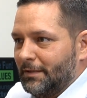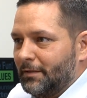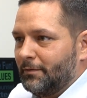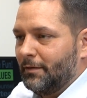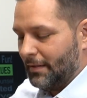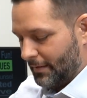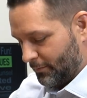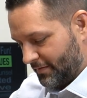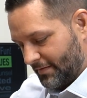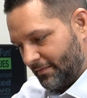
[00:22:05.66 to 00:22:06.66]
You know,
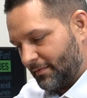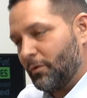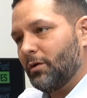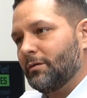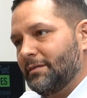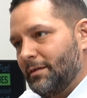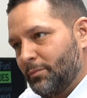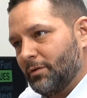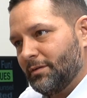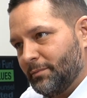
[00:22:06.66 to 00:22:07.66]
it was this small set
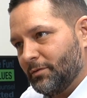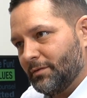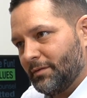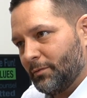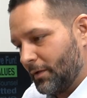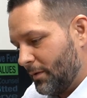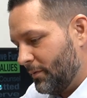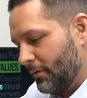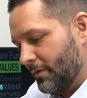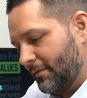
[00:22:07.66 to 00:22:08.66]
of principles that were going to
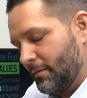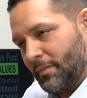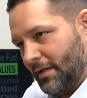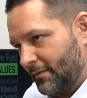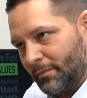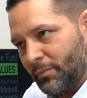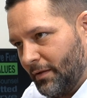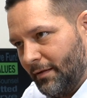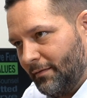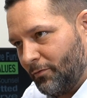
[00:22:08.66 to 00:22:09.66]
build this amazing
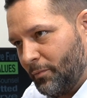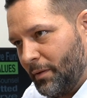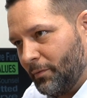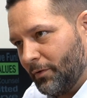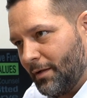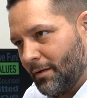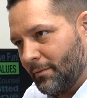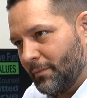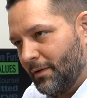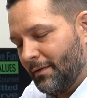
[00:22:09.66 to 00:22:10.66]
place for people to
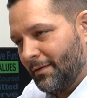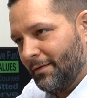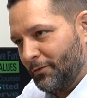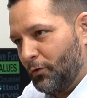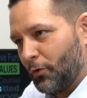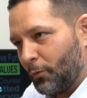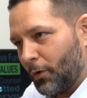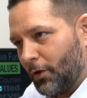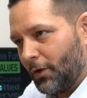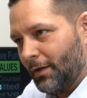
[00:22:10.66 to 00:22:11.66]
come do their
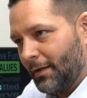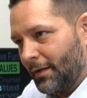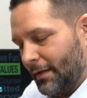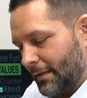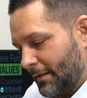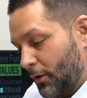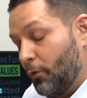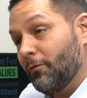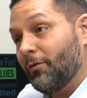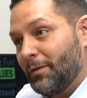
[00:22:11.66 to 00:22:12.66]
work, and then
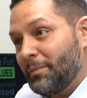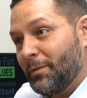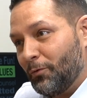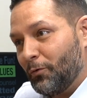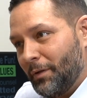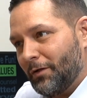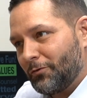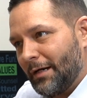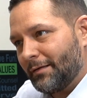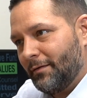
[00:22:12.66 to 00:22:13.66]
hopefully people will be
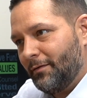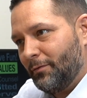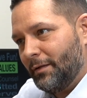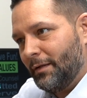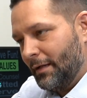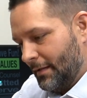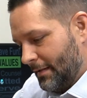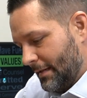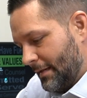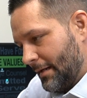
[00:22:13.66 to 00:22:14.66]
attracted to it.
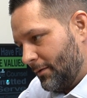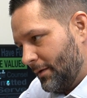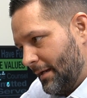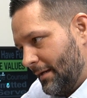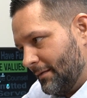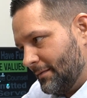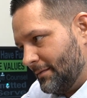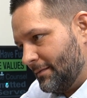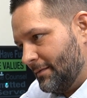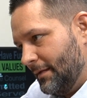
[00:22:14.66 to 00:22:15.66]
And now it
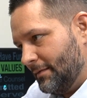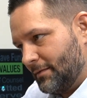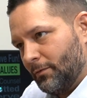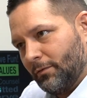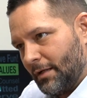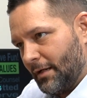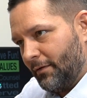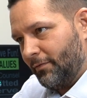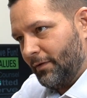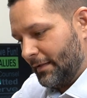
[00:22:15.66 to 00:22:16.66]
has its own
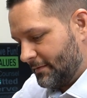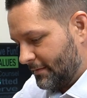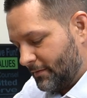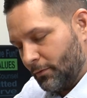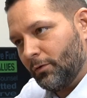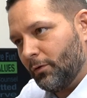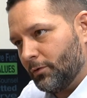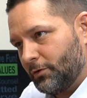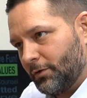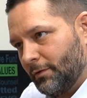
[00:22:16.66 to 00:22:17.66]
life, it has its own
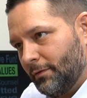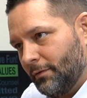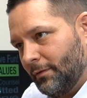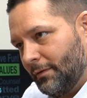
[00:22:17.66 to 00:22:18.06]
culture.